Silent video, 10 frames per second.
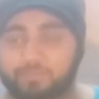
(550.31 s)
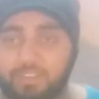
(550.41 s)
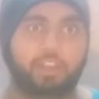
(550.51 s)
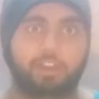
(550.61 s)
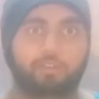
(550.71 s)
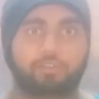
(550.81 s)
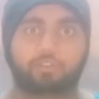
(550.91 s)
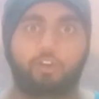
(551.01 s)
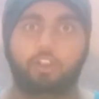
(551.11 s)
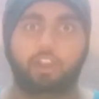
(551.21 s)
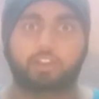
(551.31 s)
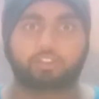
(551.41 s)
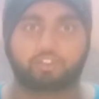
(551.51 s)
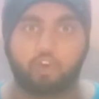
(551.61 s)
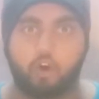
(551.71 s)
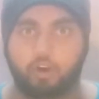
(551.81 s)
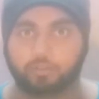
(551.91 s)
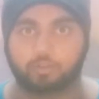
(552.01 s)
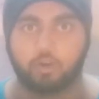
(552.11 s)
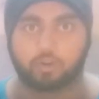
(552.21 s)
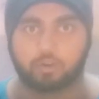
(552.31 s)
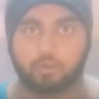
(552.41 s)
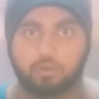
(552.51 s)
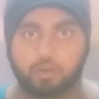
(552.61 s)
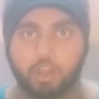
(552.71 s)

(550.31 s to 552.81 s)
Kale goes all like Son Goku,